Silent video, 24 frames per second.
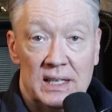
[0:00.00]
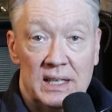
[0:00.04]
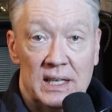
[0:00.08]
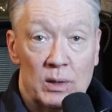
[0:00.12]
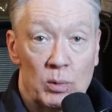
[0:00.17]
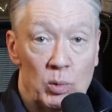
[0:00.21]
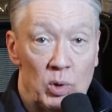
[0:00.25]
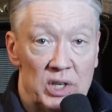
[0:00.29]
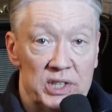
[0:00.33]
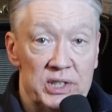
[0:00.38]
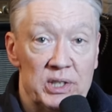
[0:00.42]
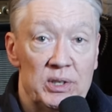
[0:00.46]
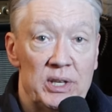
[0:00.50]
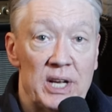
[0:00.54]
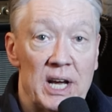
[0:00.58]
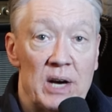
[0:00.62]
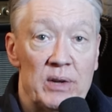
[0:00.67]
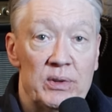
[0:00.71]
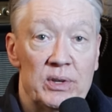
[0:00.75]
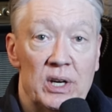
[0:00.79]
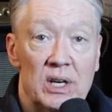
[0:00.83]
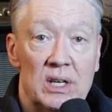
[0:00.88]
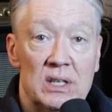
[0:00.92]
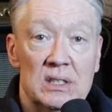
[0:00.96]
While you're
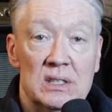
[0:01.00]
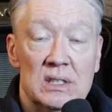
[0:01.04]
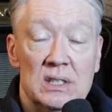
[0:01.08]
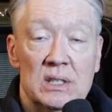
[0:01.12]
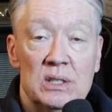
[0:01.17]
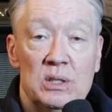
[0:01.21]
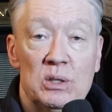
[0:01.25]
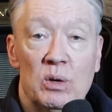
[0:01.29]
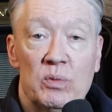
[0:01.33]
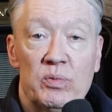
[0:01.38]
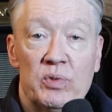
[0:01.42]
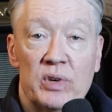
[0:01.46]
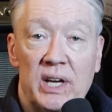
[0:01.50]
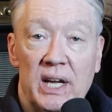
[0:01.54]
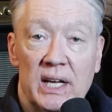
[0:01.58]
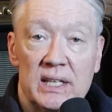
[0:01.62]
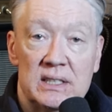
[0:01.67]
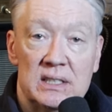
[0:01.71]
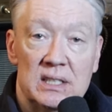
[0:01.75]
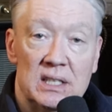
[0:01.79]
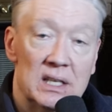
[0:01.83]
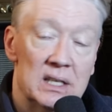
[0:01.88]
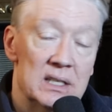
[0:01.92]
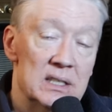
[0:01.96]
down there, don't forget
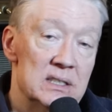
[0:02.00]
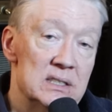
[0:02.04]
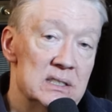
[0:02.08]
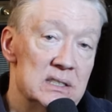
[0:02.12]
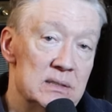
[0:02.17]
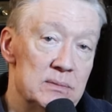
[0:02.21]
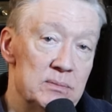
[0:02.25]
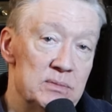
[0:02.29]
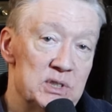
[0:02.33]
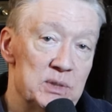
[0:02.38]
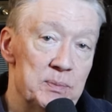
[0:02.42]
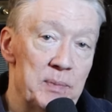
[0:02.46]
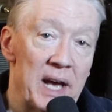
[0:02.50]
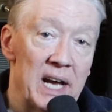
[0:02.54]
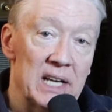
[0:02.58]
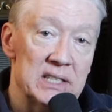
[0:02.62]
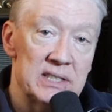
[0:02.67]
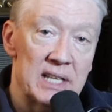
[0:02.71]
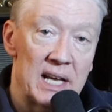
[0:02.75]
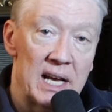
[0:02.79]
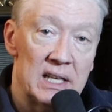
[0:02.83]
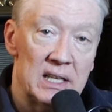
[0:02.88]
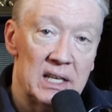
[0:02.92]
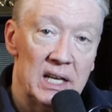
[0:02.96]
to smash
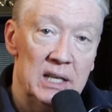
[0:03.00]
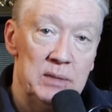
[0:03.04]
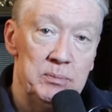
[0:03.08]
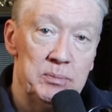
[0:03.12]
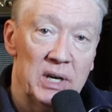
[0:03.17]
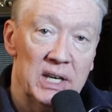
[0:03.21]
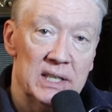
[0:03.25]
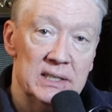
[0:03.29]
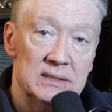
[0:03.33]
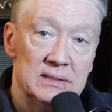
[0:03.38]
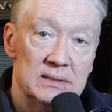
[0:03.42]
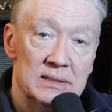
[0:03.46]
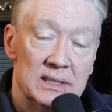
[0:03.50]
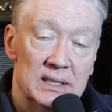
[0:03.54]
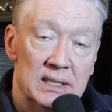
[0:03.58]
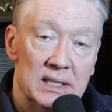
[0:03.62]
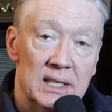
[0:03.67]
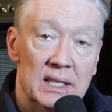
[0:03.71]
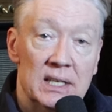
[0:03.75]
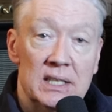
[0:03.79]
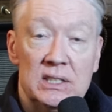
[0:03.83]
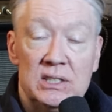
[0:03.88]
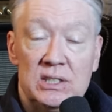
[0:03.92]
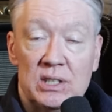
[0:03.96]
that like button.
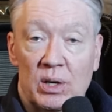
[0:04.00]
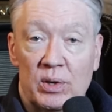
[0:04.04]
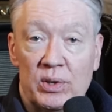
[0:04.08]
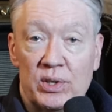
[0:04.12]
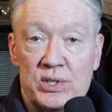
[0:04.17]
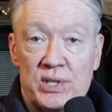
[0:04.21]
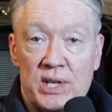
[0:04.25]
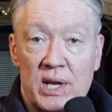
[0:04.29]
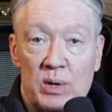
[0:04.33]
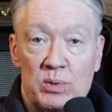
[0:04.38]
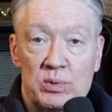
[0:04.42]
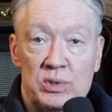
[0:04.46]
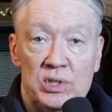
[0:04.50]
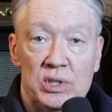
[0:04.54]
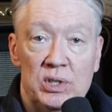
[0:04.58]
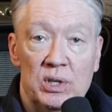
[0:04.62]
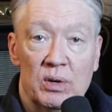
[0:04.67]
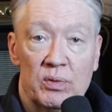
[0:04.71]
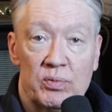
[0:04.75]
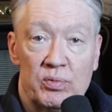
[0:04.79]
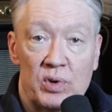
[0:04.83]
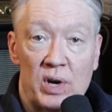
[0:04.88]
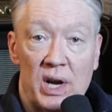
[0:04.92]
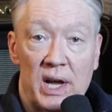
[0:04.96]
Share this out to your
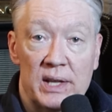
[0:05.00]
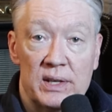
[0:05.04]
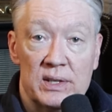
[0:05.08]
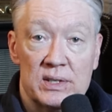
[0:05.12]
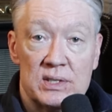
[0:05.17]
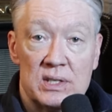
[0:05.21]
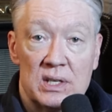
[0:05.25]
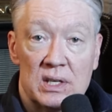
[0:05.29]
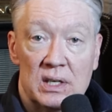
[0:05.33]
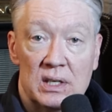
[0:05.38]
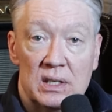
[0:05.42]
friends.